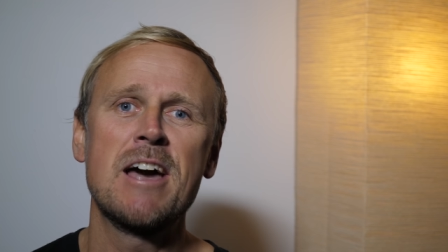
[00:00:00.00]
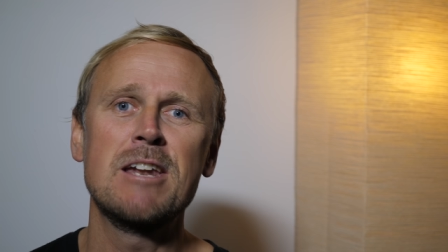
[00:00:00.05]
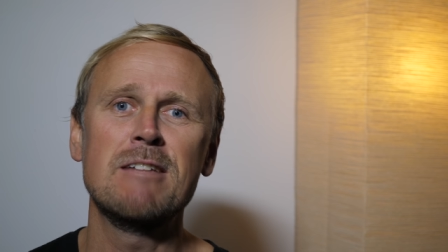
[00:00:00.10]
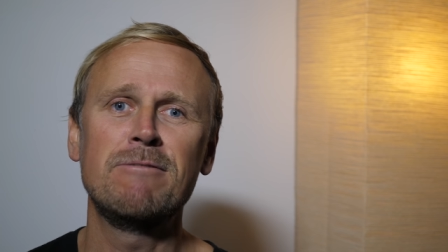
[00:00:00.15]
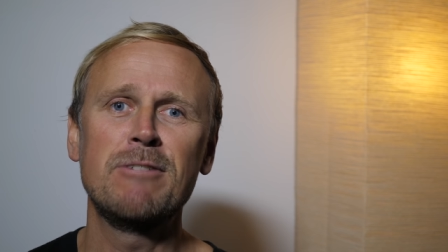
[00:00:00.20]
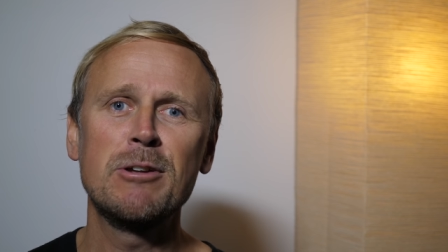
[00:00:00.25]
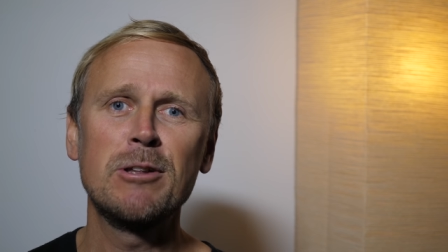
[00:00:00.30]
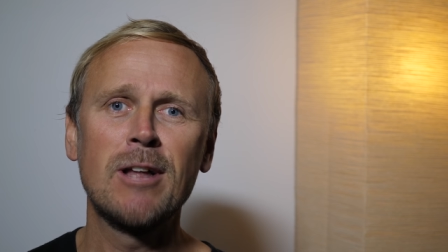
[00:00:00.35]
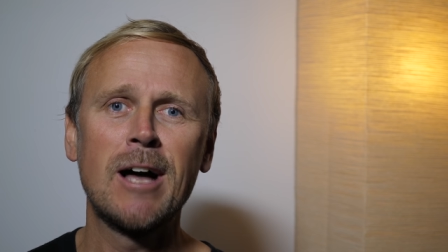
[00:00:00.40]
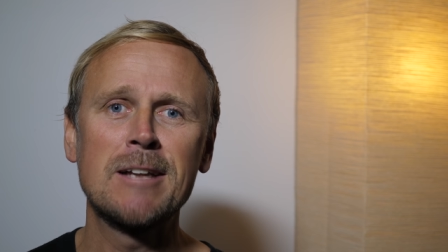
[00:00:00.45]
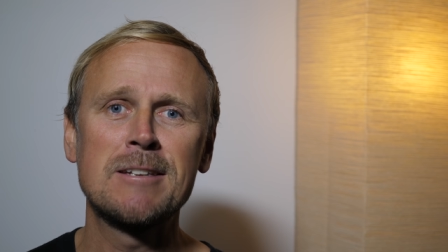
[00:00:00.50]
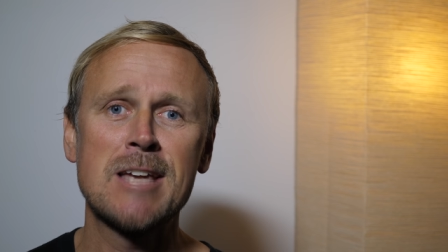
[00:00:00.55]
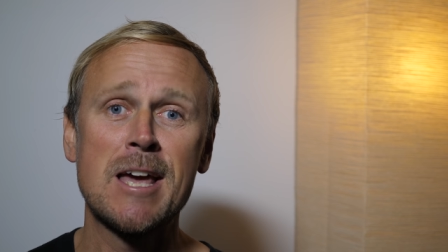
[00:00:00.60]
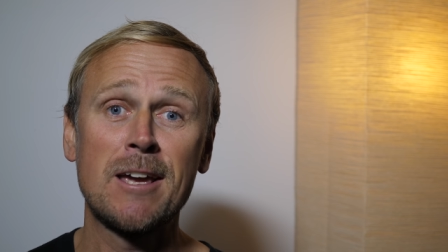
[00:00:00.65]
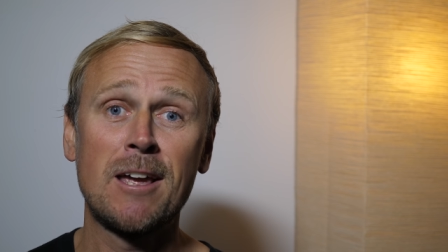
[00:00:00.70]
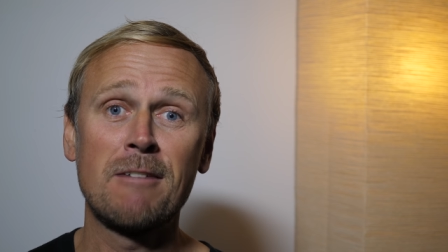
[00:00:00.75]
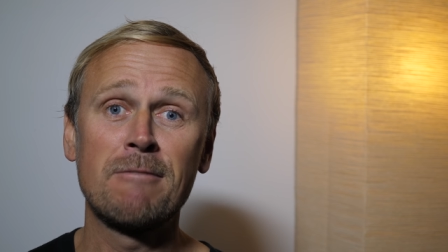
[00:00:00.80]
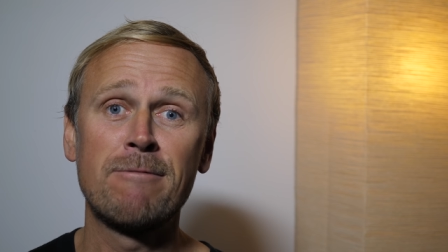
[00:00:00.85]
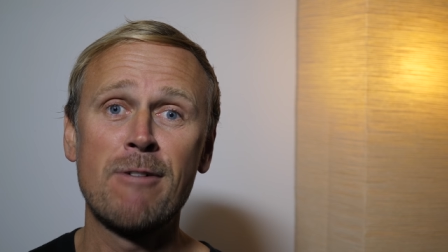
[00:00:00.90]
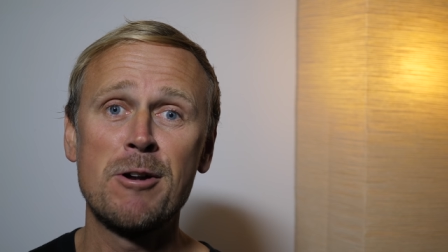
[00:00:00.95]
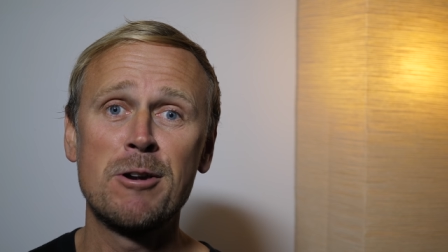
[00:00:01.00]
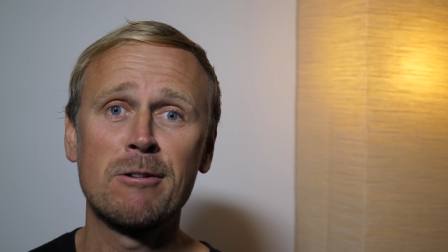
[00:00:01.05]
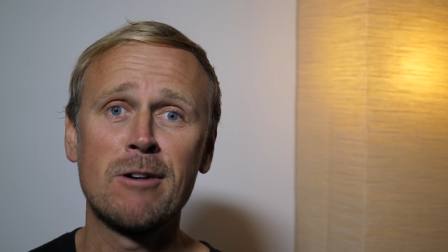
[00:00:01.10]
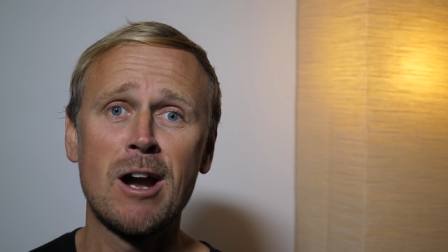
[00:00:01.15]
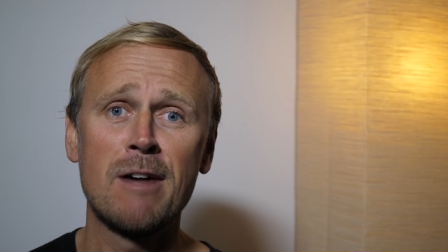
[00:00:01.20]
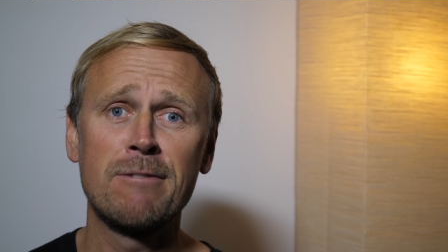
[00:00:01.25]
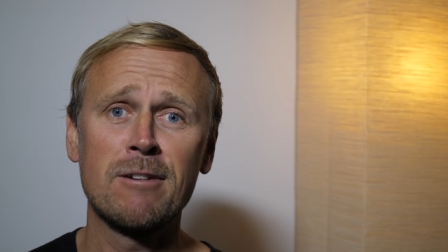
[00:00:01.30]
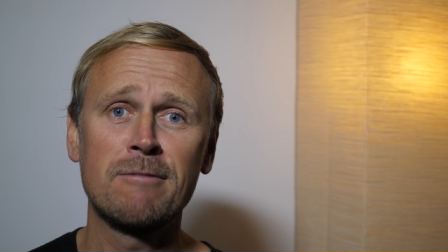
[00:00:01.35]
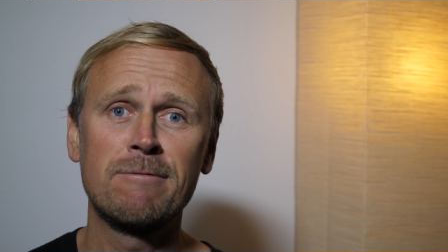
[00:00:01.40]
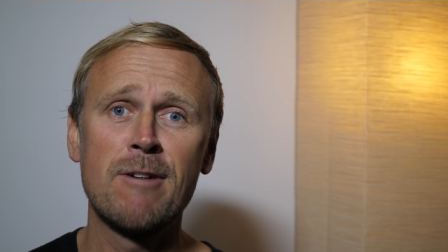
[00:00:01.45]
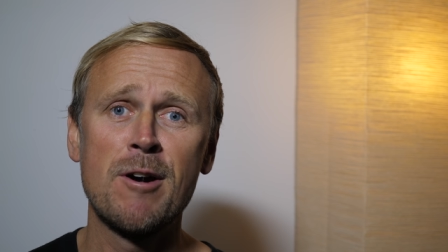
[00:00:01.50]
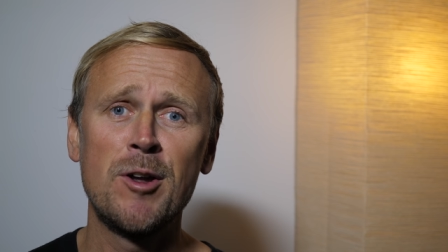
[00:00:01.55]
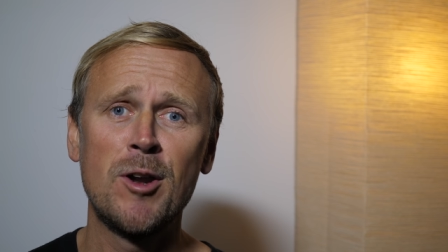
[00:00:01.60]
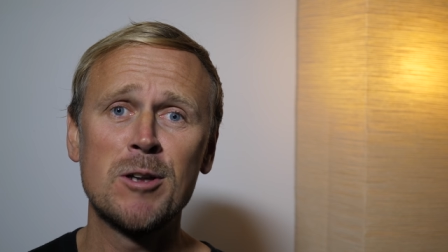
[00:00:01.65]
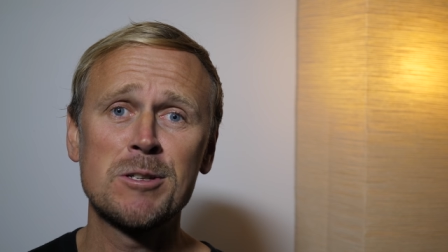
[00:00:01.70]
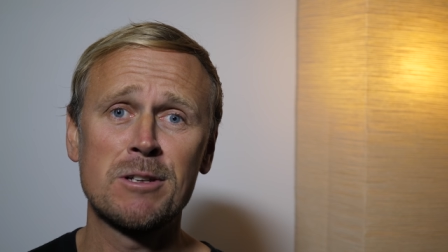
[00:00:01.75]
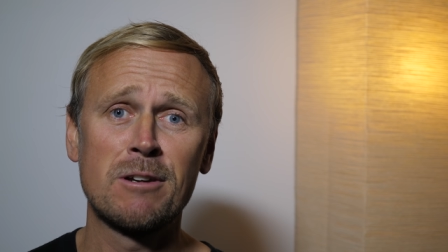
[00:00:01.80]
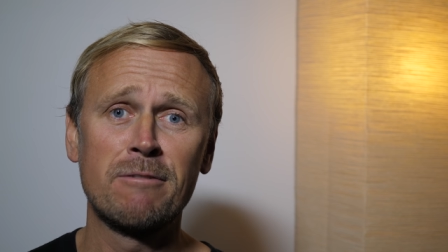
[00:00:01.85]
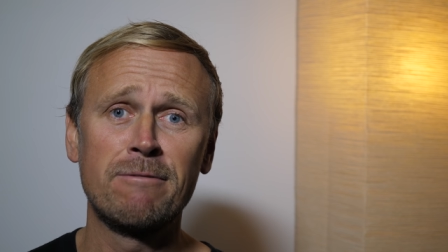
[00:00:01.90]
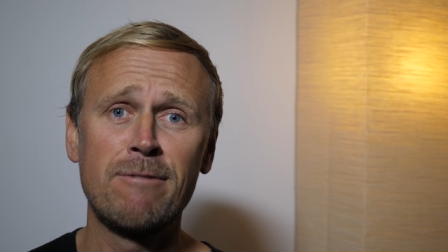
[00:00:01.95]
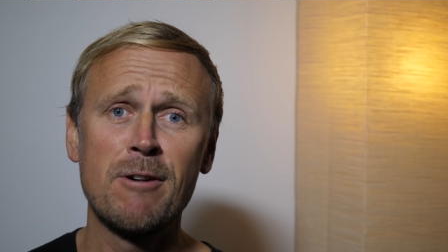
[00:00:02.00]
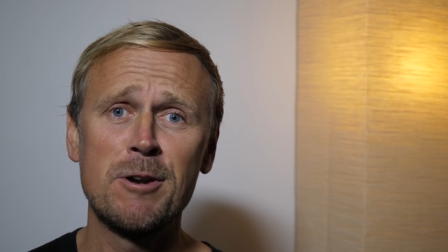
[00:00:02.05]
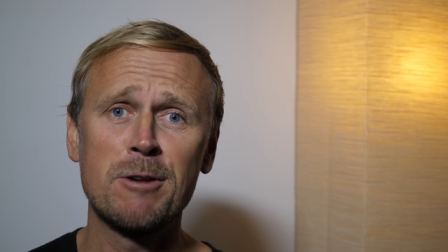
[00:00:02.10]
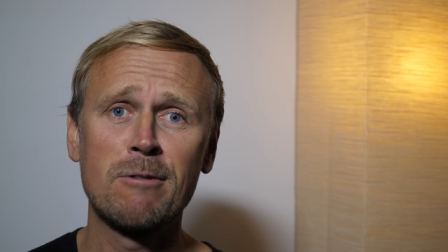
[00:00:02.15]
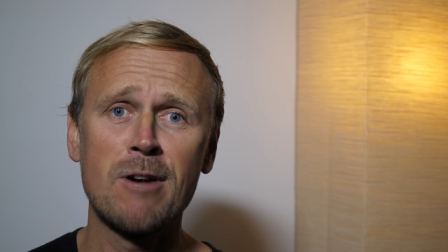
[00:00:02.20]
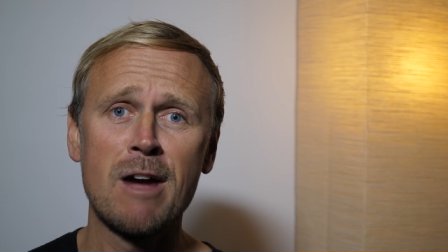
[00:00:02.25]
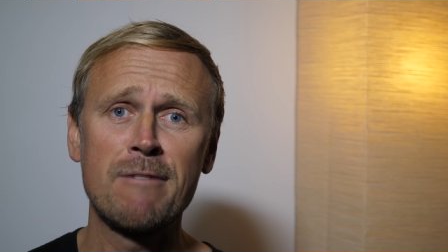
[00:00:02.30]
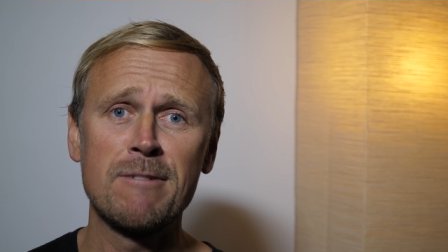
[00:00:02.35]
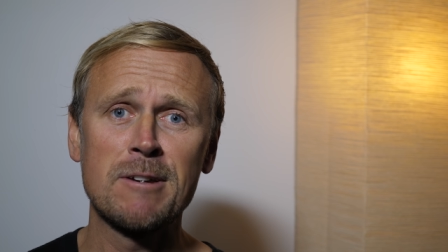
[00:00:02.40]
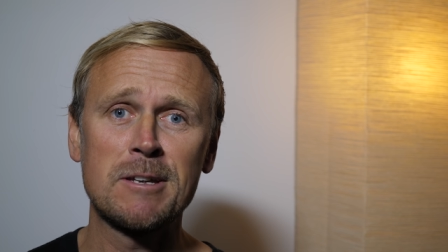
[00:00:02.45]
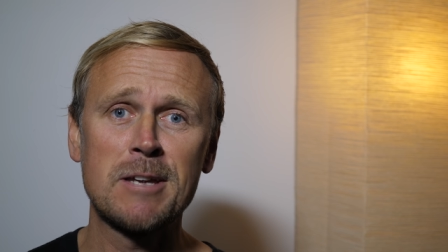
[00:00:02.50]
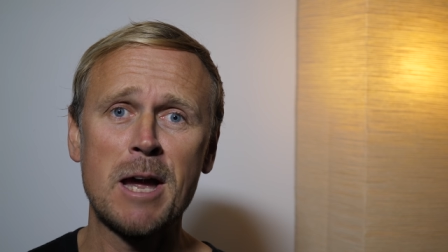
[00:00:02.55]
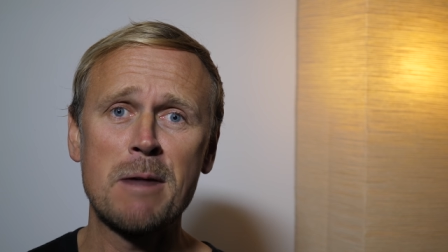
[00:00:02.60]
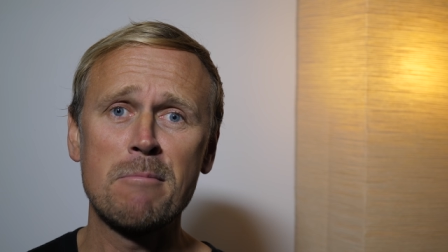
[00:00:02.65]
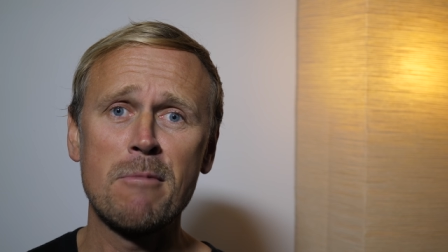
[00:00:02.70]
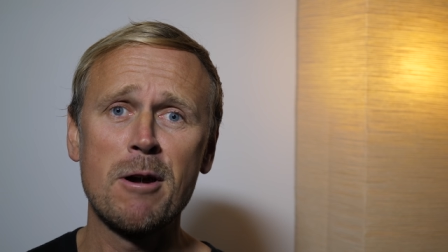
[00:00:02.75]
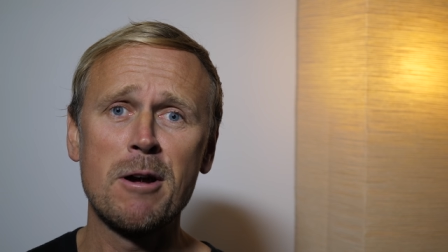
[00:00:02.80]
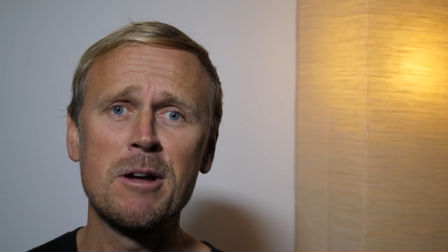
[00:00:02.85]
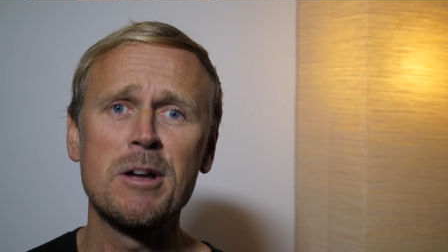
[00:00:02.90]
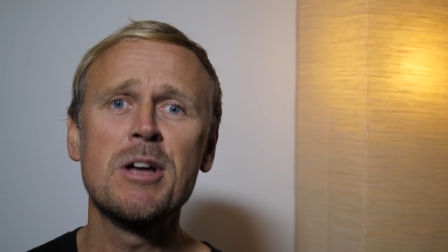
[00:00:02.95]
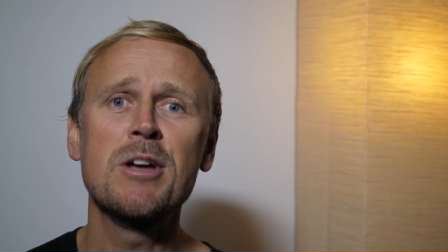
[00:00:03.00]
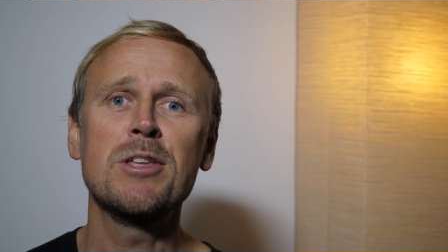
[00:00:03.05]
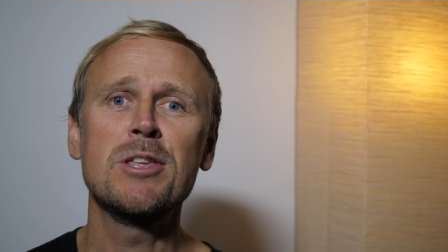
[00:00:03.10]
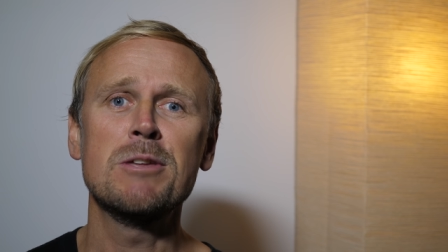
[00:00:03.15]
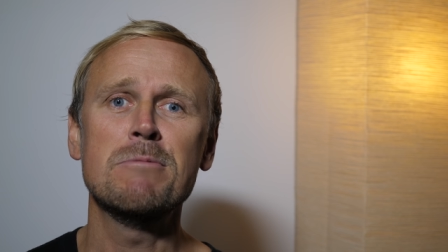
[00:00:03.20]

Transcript: And if you like taking photographic photos on a photographic camera,